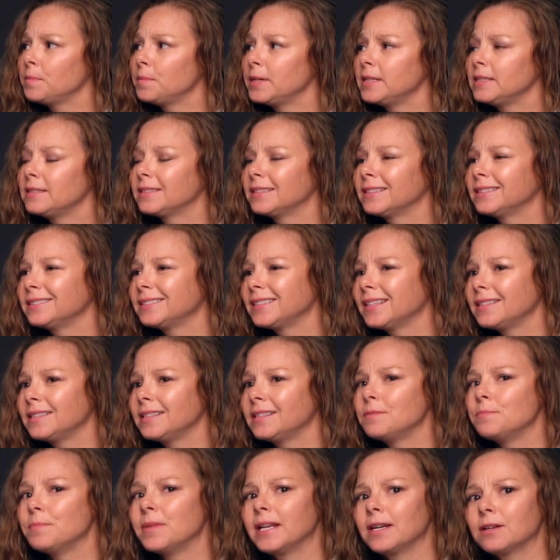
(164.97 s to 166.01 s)
but since I
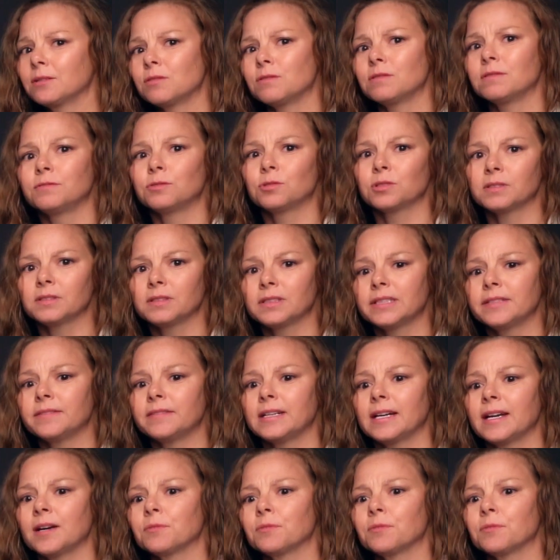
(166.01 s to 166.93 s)
did medical for a living,